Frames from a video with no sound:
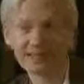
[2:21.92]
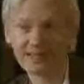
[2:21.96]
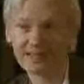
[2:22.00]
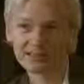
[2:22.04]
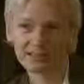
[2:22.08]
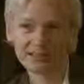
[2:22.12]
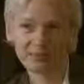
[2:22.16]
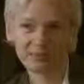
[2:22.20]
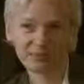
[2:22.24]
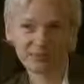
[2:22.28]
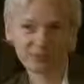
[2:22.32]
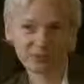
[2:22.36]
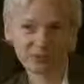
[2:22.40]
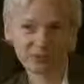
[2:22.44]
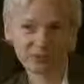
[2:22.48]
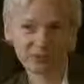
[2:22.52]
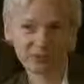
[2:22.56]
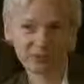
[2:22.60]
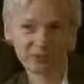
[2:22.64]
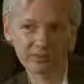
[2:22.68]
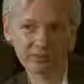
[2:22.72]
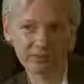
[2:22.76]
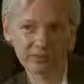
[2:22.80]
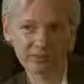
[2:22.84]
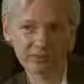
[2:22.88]
as a result
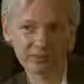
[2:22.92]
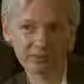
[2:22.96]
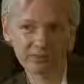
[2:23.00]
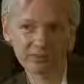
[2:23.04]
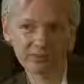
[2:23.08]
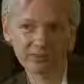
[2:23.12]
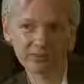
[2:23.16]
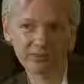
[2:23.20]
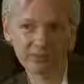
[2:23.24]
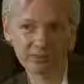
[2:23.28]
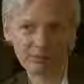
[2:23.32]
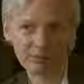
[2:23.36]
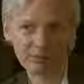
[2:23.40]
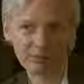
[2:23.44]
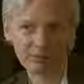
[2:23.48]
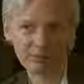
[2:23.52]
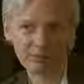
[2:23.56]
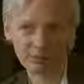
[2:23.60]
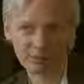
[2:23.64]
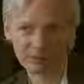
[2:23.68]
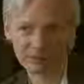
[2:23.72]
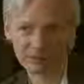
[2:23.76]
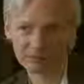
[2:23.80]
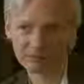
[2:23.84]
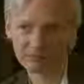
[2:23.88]
of things that we've published,
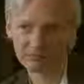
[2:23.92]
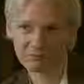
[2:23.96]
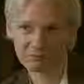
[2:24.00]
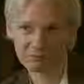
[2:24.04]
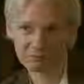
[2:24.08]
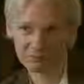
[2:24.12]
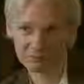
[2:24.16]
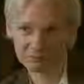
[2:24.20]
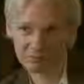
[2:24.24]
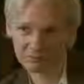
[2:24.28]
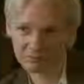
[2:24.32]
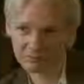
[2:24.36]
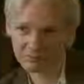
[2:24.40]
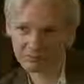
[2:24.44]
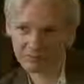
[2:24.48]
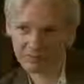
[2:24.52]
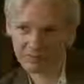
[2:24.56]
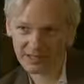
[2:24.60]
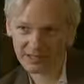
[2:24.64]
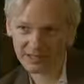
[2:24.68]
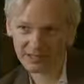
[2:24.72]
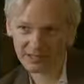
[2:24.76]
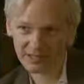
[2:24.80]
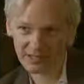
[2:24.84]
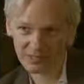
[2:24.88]
but
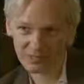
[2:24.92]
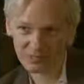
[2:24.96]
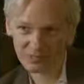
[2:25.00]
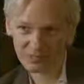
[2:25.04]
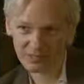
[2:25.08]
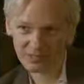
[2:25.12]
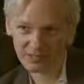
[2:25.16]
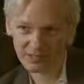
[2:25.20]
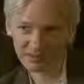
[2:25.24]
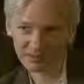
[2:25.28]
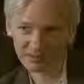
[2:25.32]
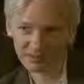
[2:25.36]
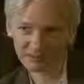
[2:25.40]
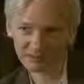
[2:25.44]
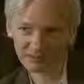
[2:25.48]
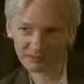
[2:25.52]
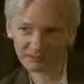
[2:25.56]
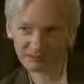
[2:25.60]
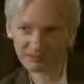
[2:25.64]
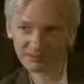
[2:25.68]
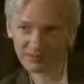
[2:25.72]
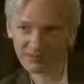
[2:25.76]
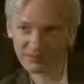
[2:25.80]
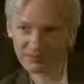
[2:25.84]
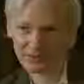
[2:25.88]
that seem to be
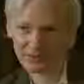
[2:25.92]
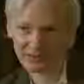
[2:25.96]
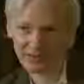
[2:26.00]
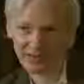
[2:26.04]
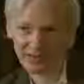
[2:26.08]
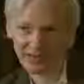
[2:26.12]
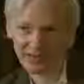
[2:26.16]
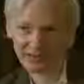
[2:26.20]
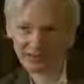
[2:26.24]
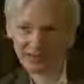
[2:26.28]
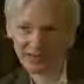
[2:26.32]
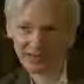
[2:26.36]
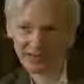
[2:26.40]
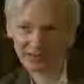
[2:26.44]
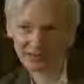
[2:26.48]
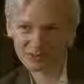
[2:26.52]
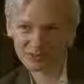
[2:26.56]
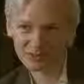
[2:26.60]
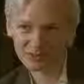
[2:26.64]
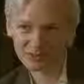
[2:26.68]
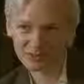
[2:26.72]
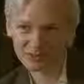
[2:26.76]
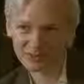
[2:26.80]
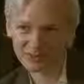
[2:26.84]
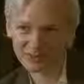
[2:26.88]
on the side of the
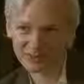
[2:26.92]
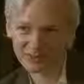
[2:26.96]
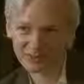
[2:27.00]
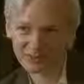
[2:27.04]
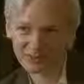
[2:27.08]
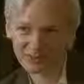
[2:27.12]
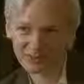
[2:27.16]
angels.